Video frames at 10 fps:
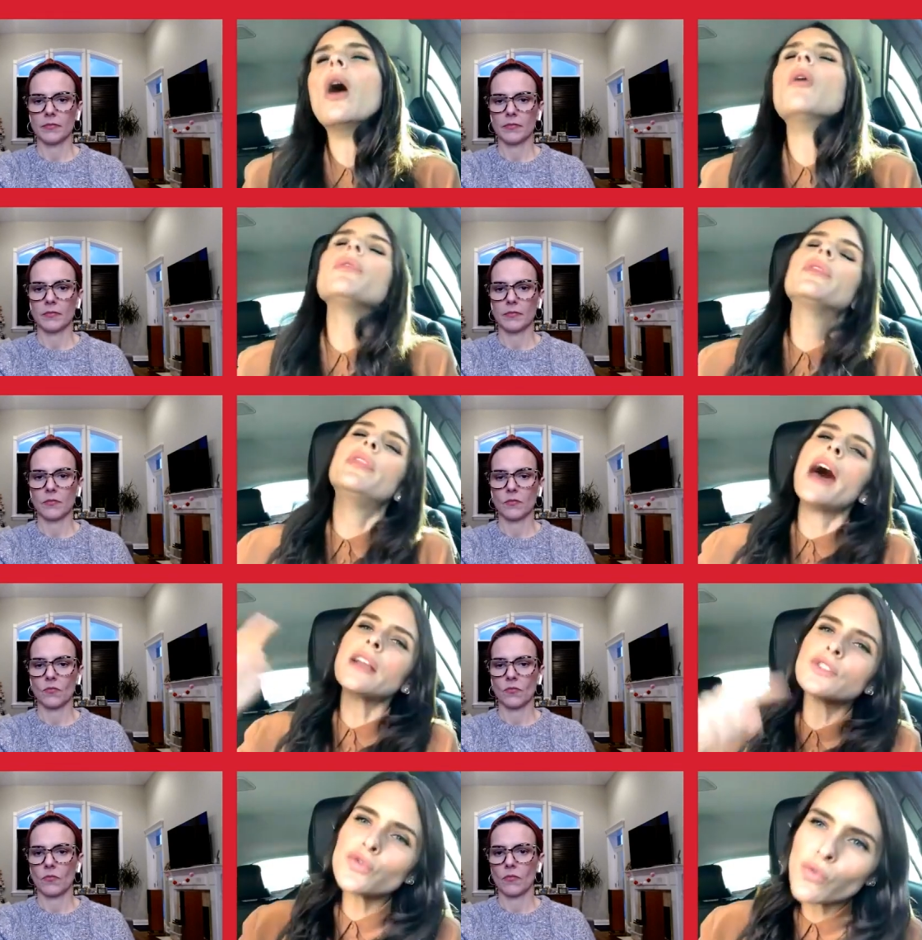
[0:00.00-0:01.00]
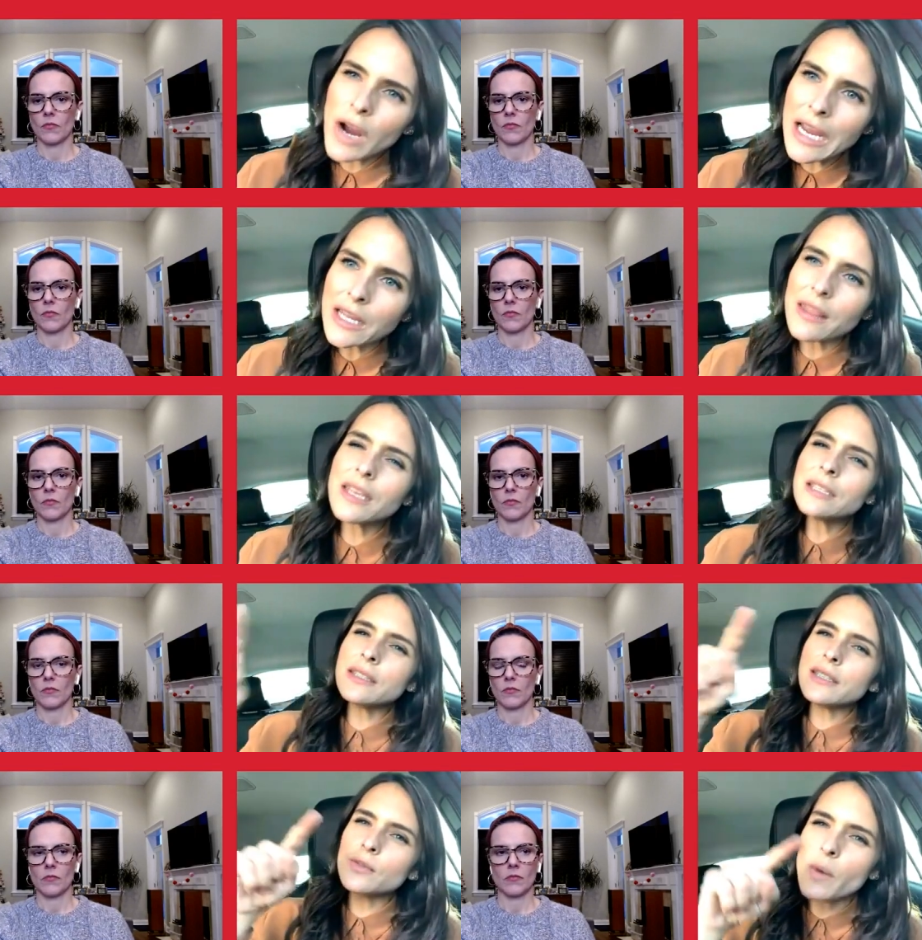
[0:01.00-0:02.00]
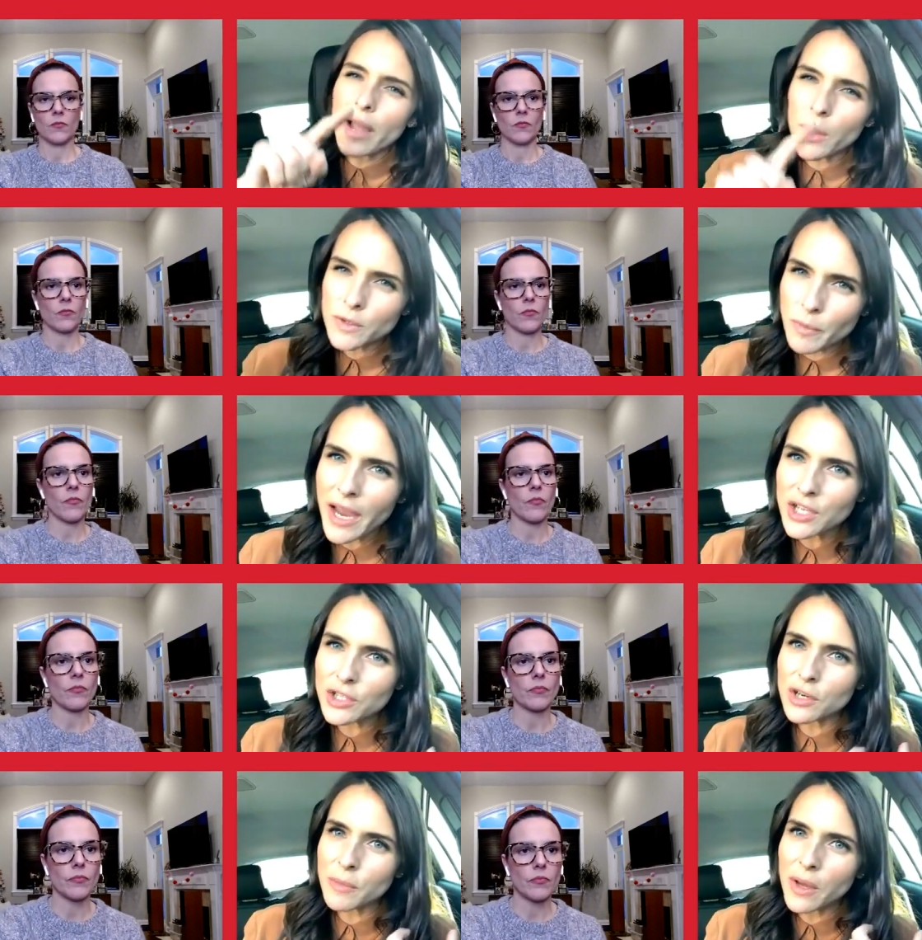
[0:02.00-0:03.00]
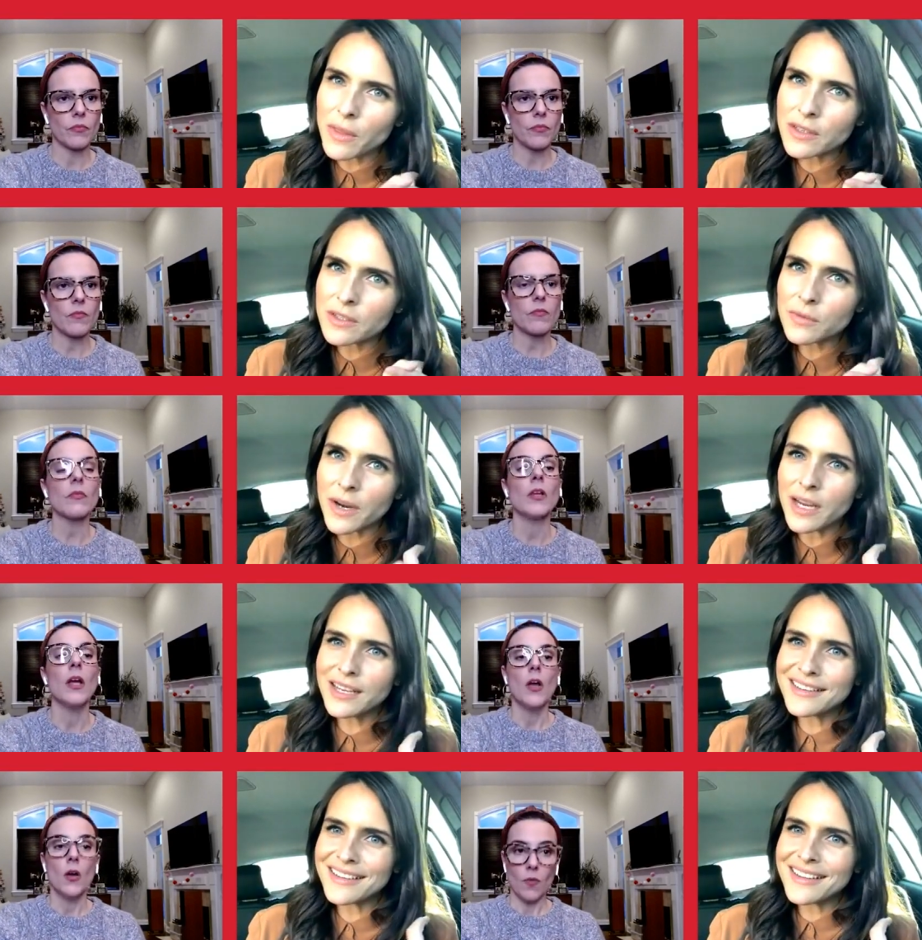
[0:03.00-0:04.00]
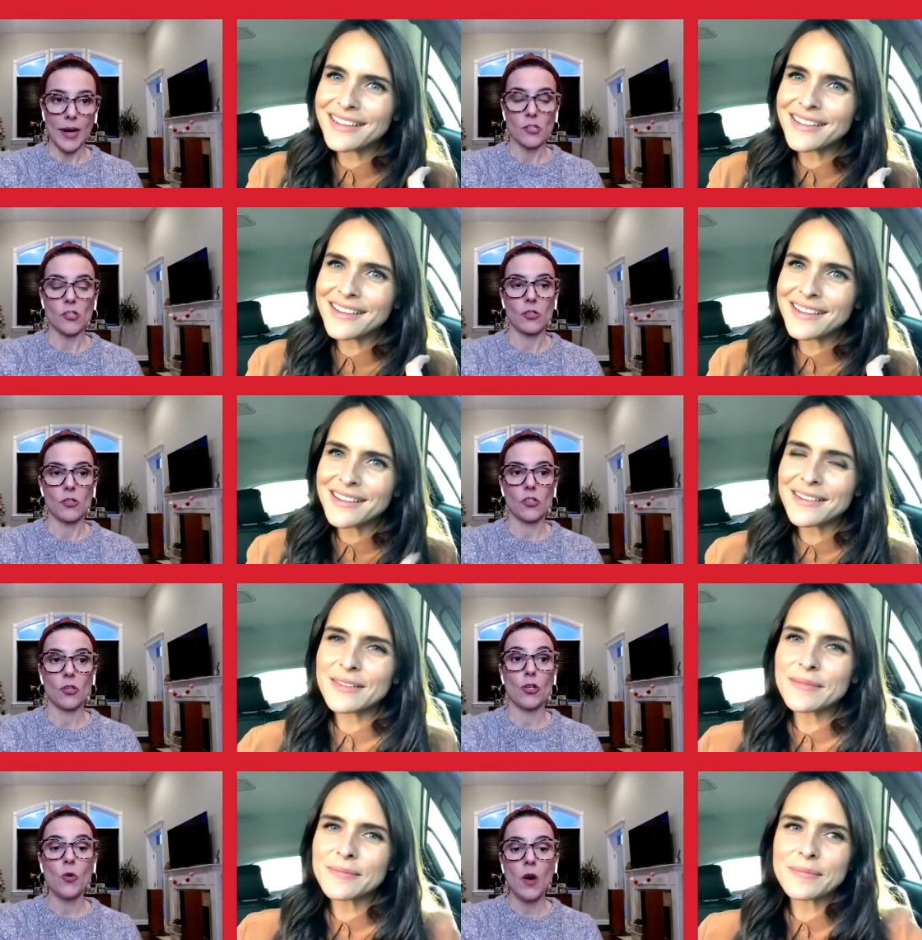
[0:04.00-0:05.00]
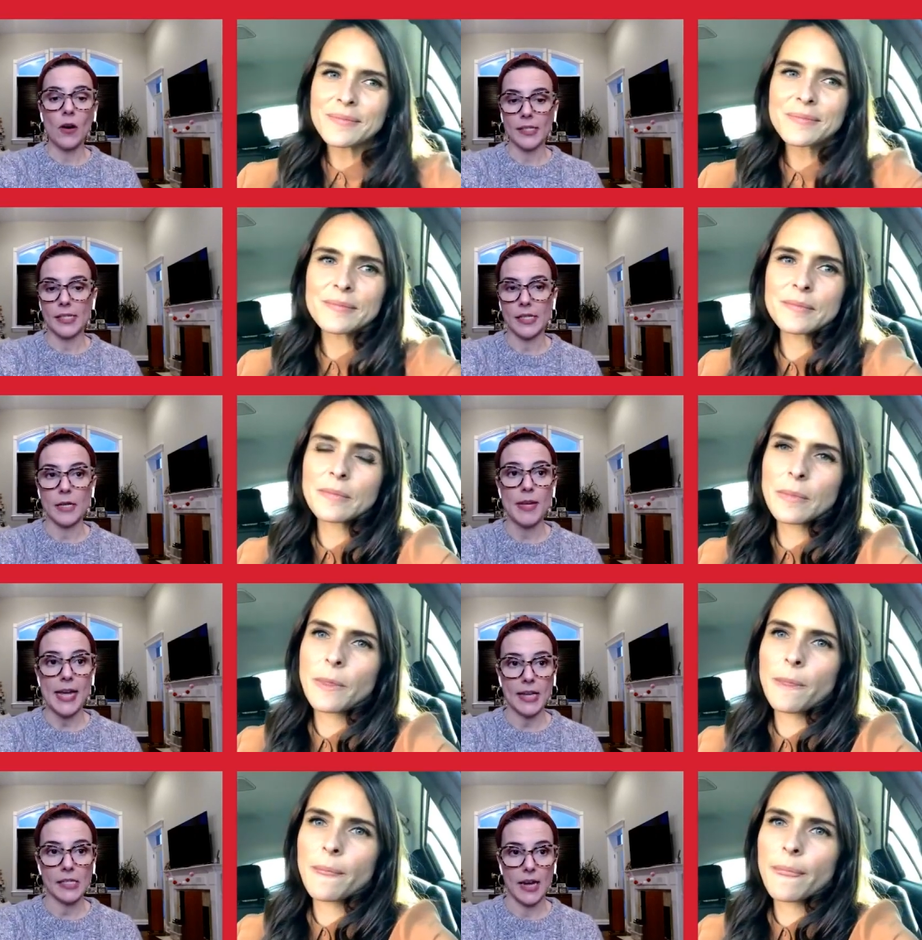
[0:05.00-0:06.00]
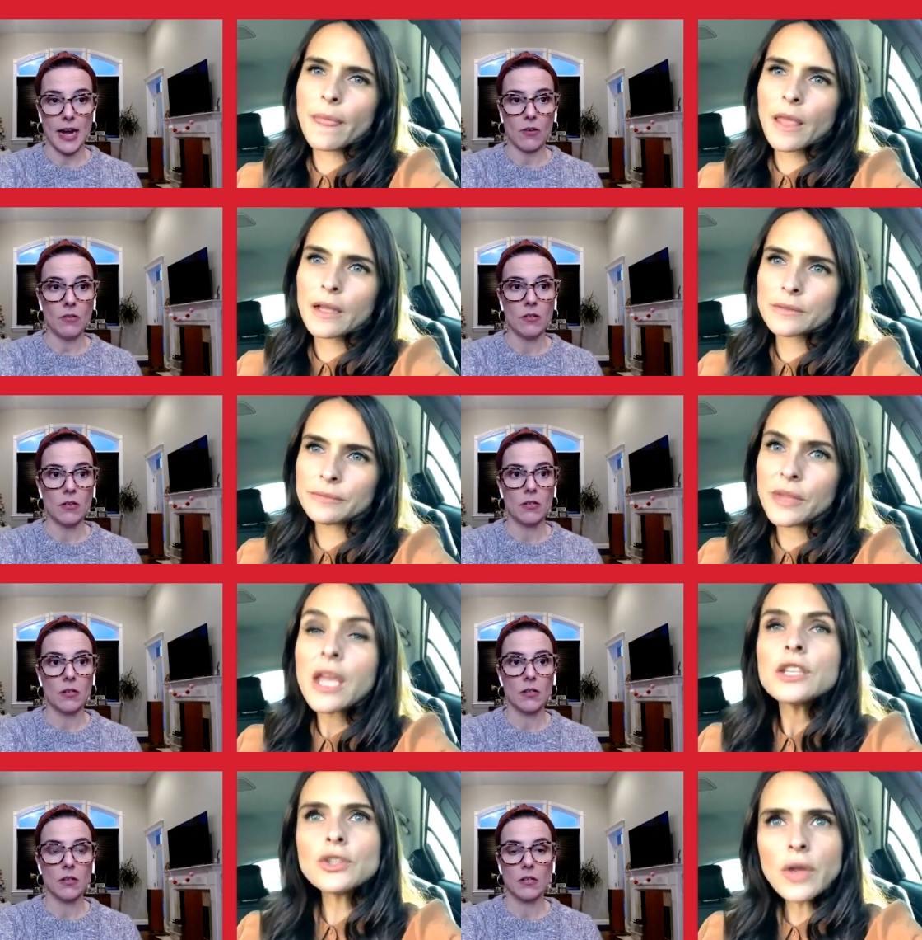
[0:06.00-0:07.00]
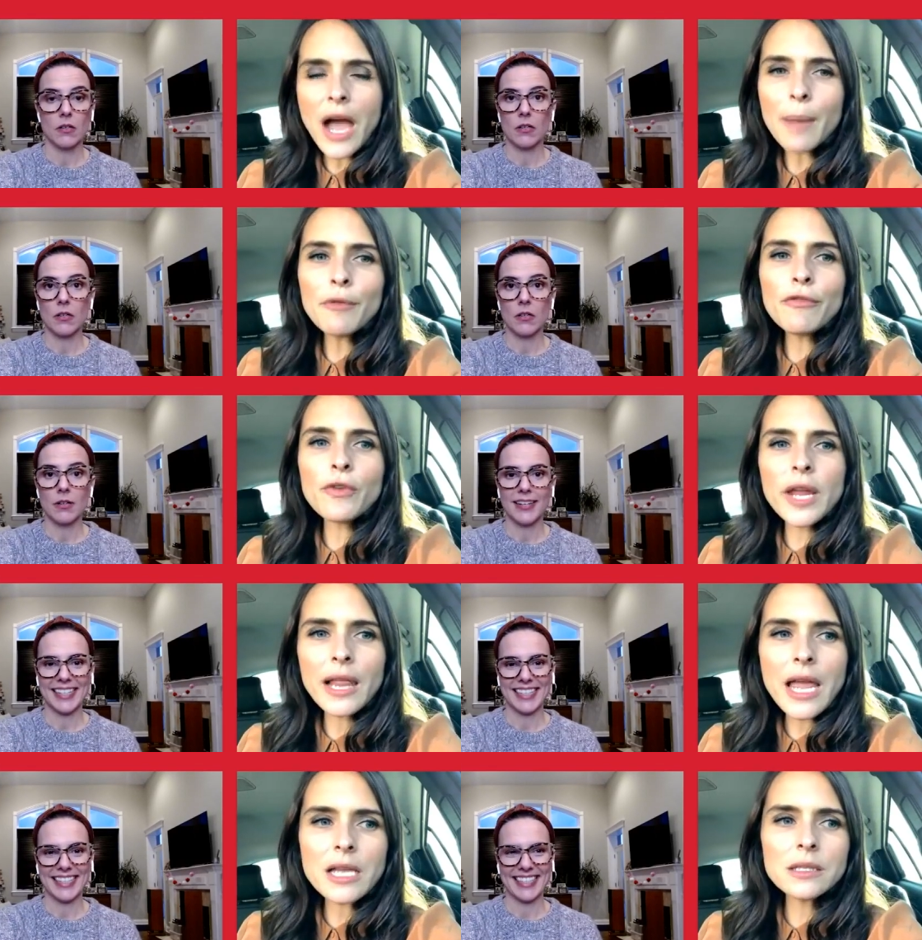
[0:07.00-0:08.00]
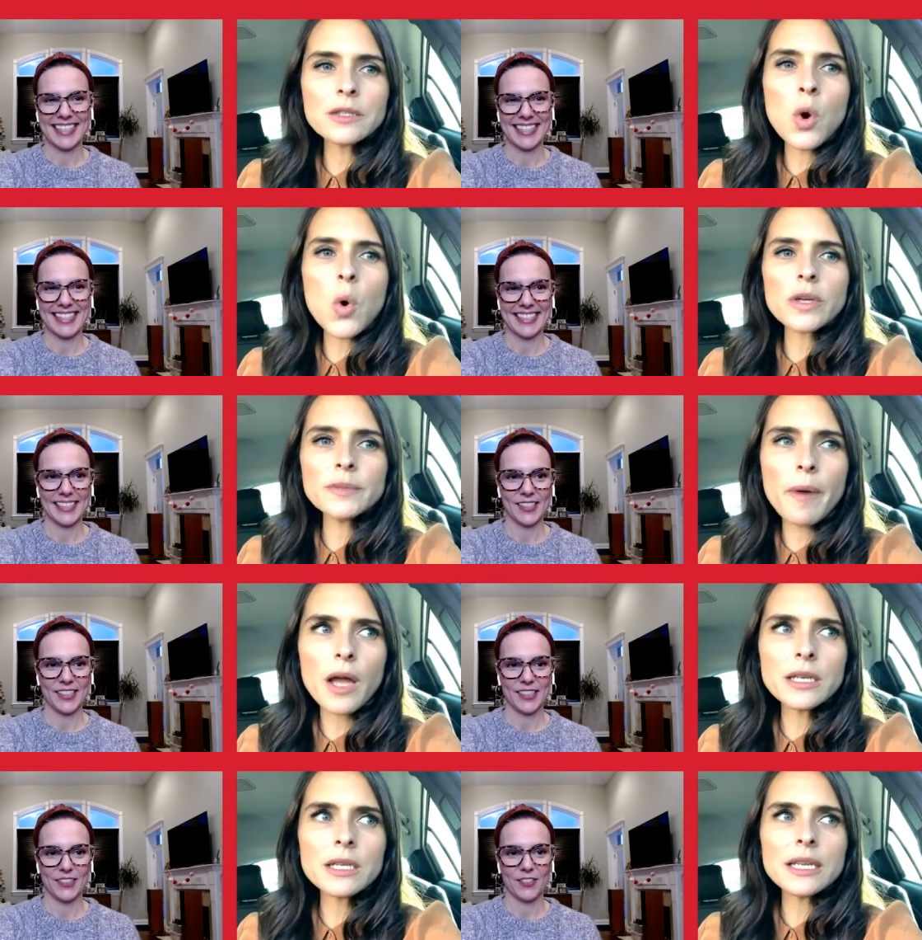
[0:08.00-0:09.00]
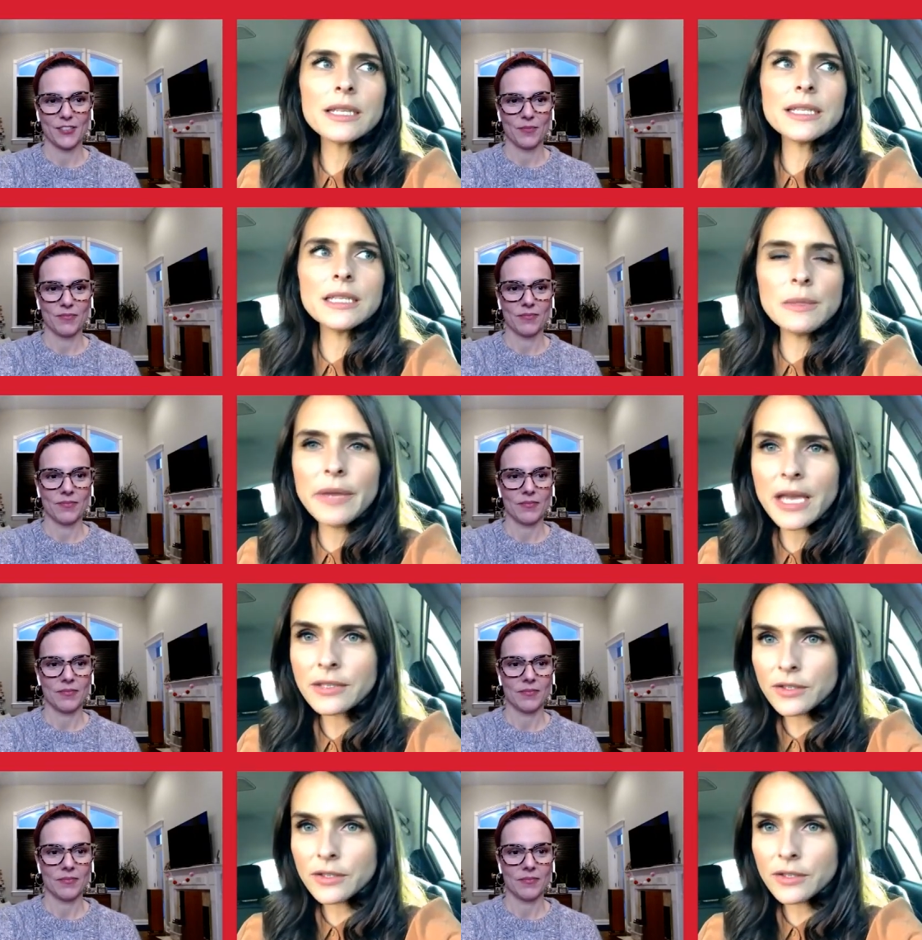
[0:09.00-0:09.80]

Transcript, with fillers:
Speaker 1: oh that's right this is why i was passionate about this right
Speaker 2: right so you are at CBS now. So yeah,
Speaker 1: I'm a freelance correspondent at CBS